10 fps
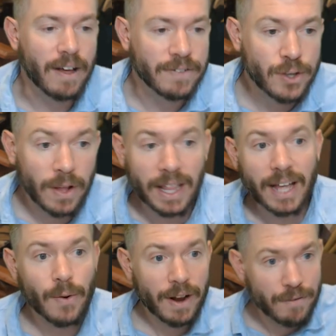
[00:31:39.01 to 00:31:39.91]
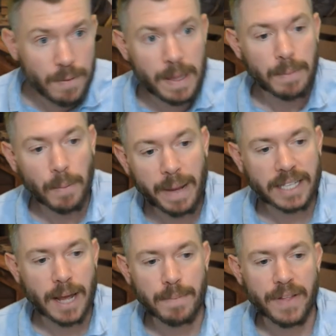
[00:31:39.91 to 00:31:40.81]
So a lot, quite a few people picked
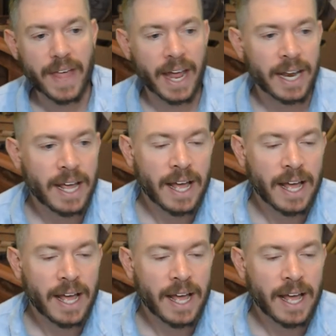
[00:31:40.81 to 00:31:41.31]
up on that.